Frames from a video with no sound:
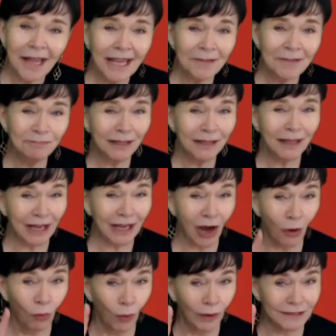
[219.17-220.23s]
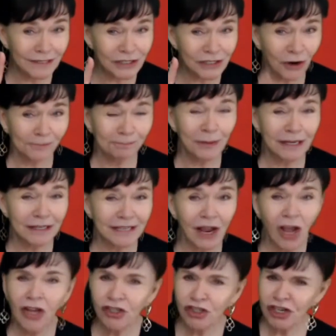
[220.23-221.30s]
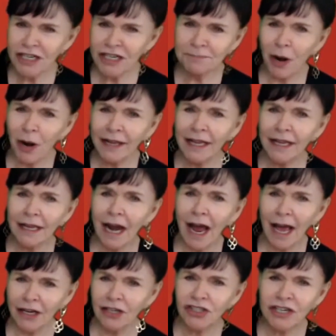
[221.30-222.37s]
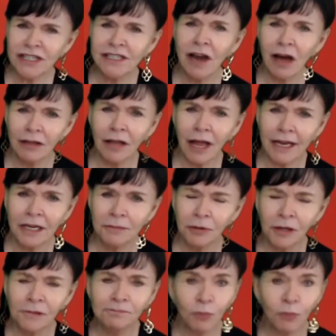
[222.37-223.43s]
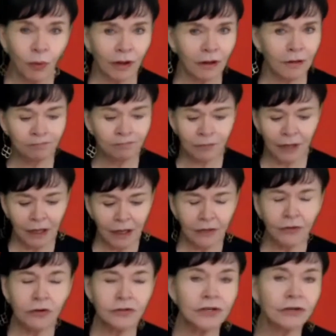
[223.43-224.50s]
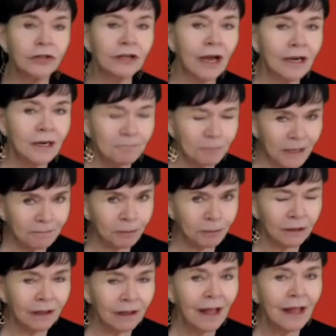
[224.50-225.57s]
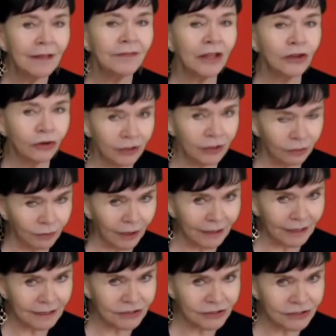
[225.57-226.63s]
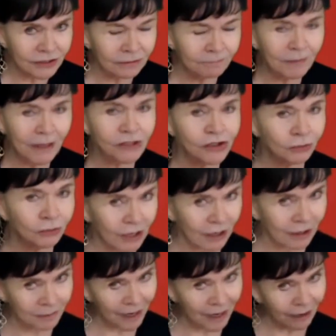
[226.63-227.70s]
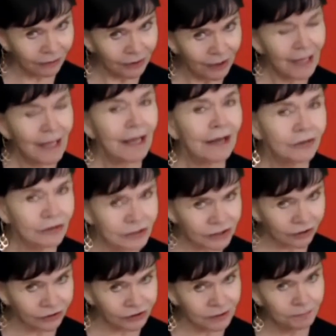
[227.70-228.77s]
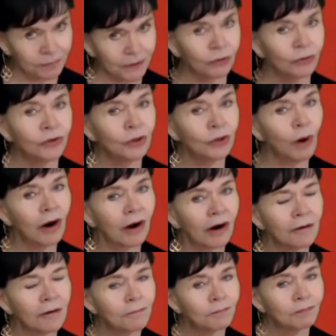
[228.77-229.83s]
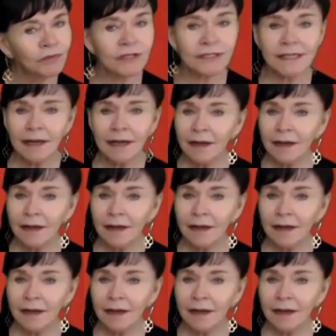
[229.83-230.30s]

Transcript: and gave me like a one star because she's bragging It, she's not likable. Well, those are the kind of people that you're going to run into as you come out and you start to be who you are. Just